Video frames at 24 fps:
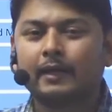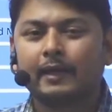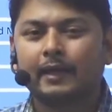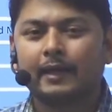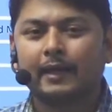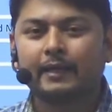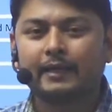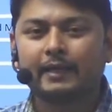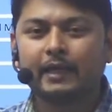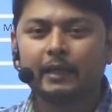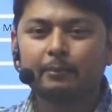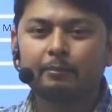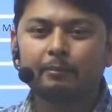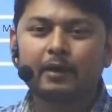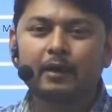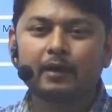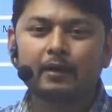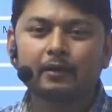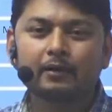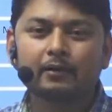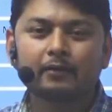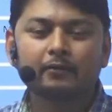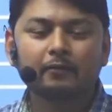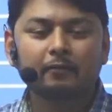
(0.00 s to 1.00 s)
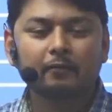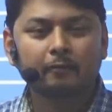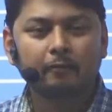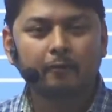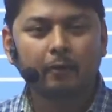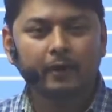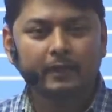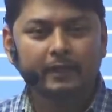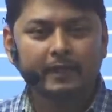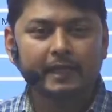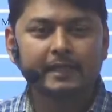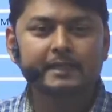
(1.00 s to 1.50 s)
In that park,
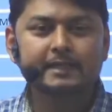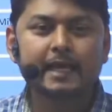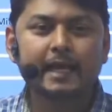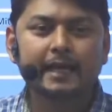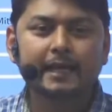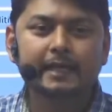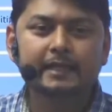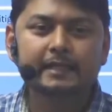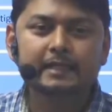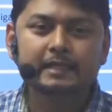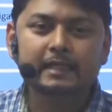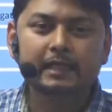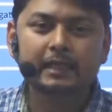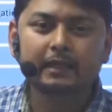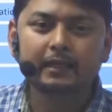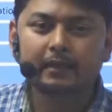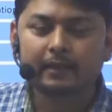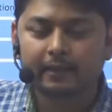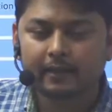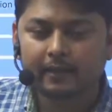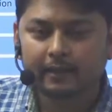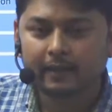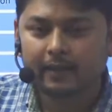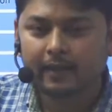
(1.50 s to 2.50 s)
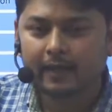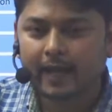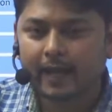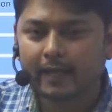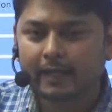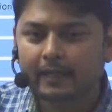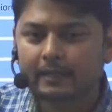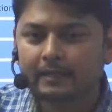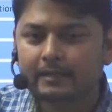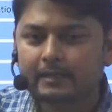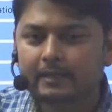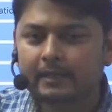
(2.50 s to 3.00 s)
what things I can see? I
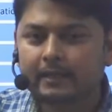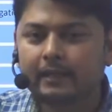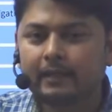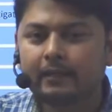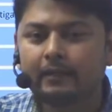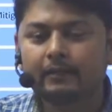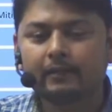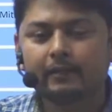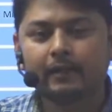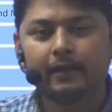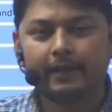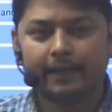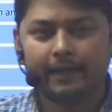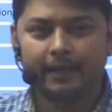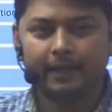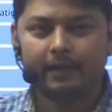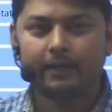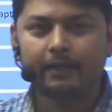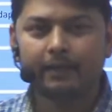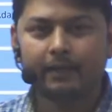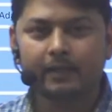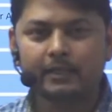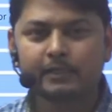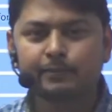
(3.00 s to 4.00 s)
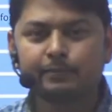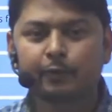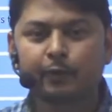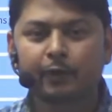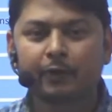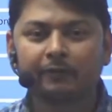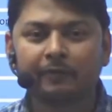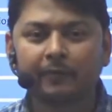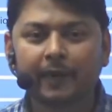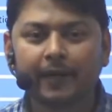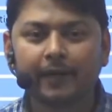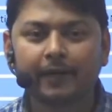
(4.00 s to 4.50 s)
can see the air is
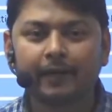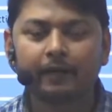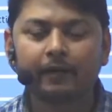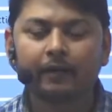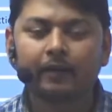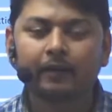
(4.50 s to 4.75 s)
purified.